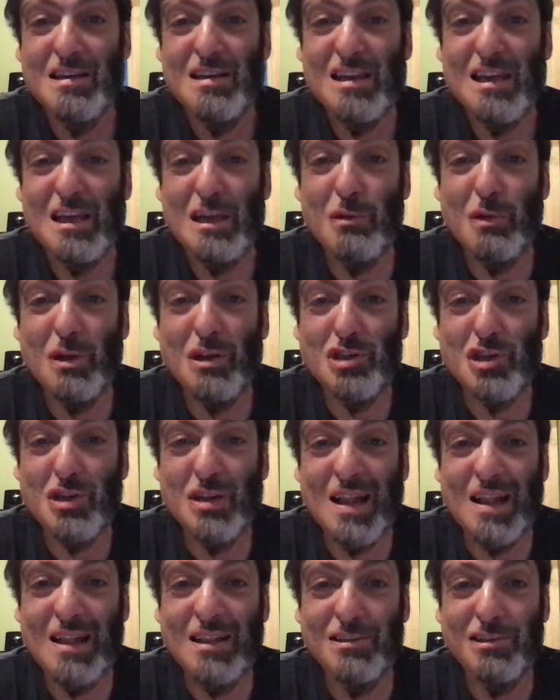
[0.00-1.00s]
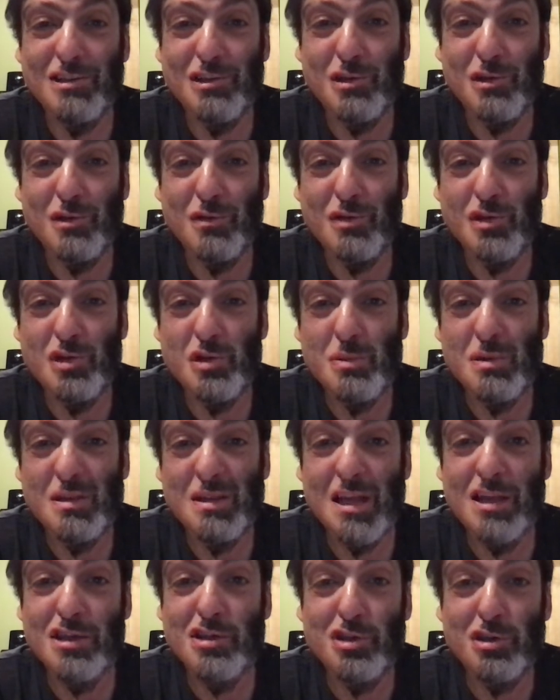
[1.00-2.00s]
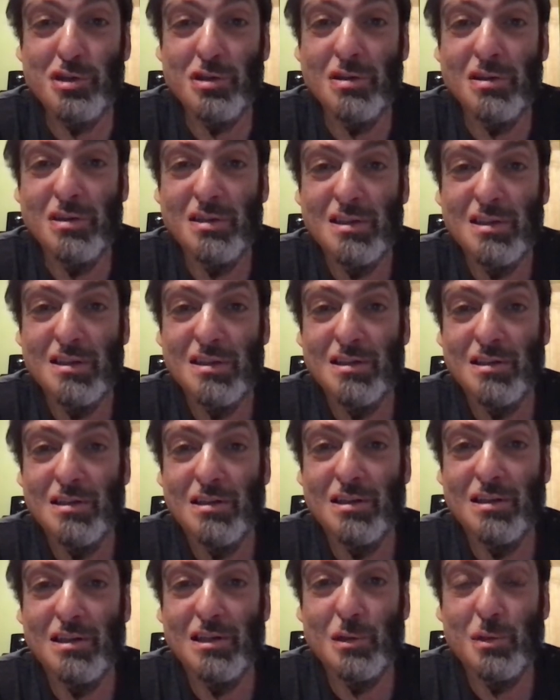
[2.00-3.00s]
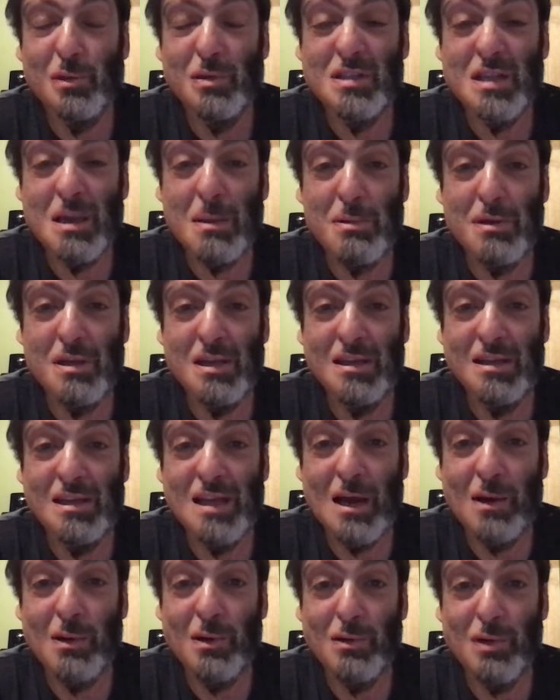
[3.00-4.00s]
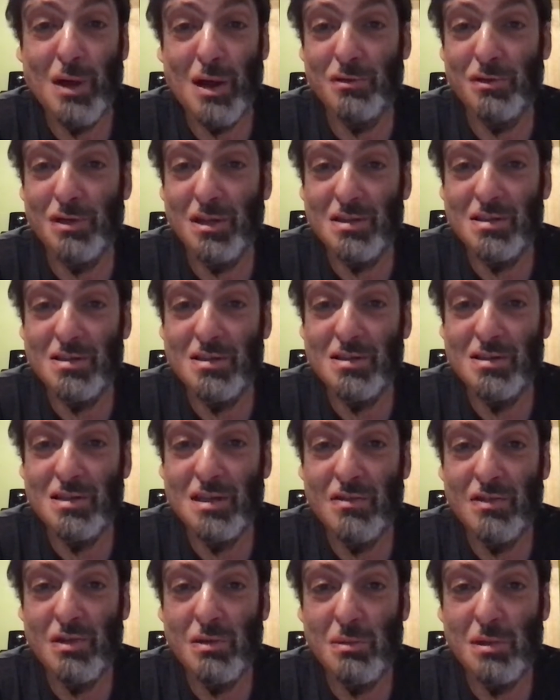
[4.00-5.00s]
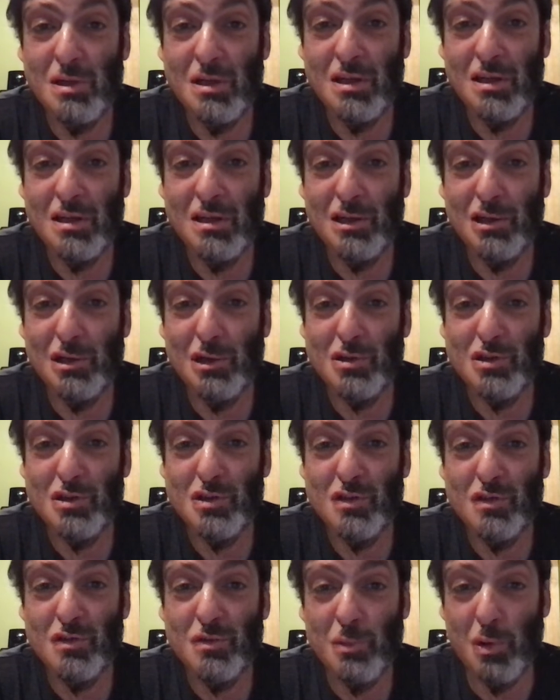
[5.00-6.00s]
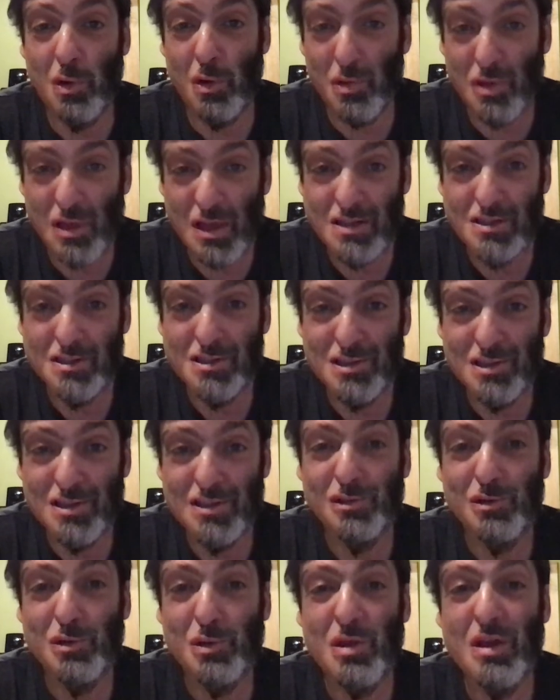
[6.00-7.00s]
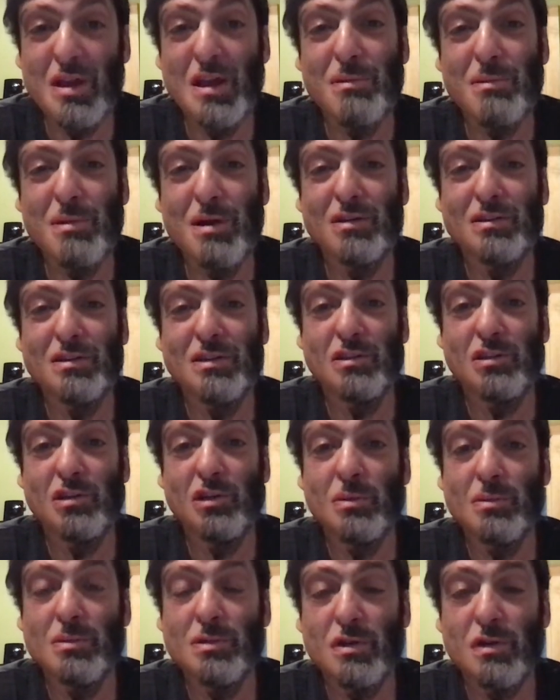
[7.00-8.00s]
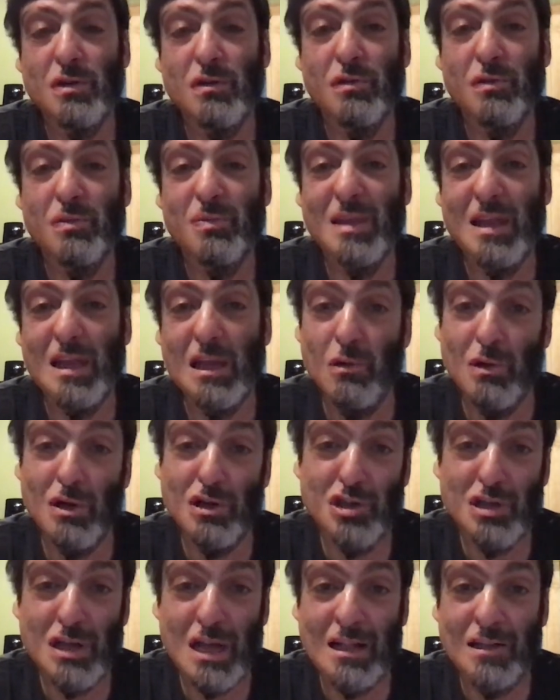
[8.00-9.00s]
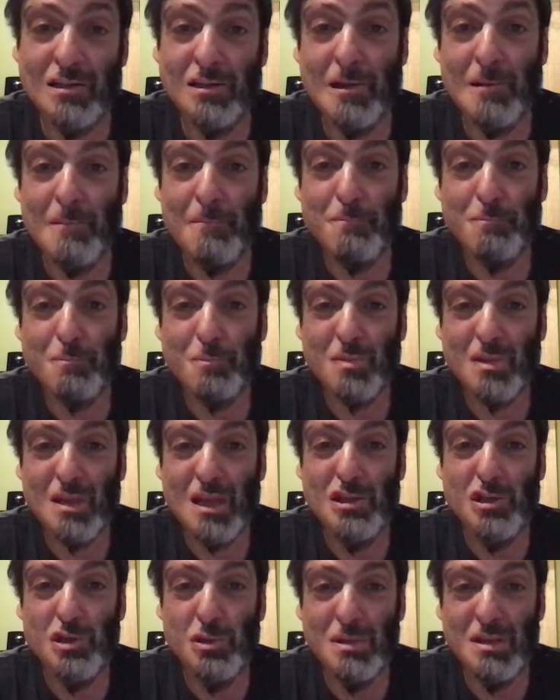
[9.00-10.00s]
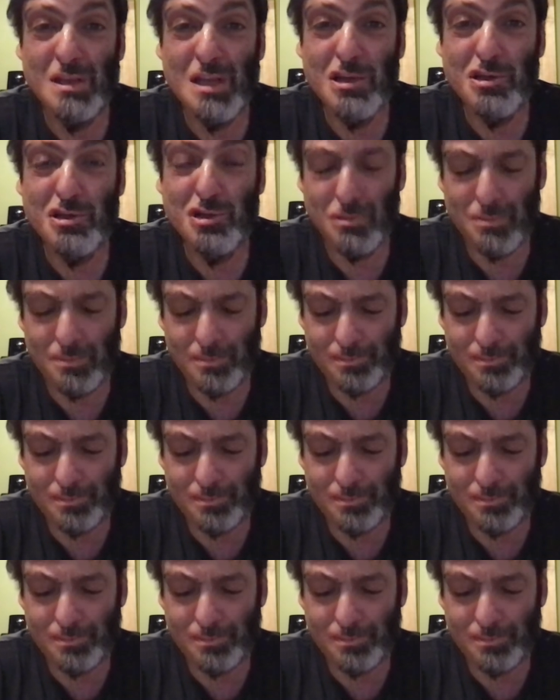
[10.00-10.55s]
irrationality of human nature, what's happening now around us is giving me lots of more things to think about in terms of irrationality and human nature.